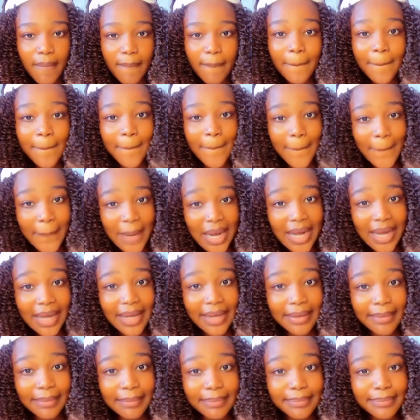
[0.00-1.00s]

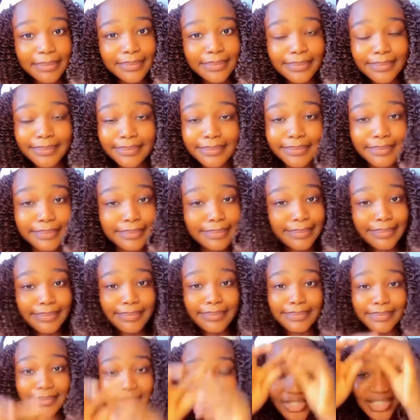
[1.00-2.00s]
my
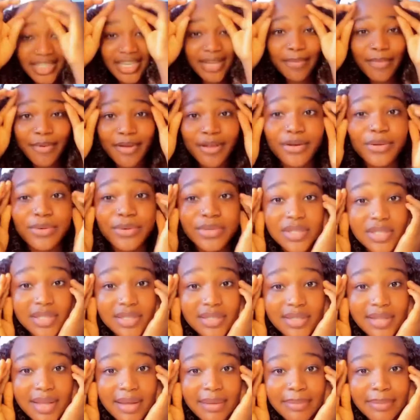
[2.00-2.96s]
dear brother or sister,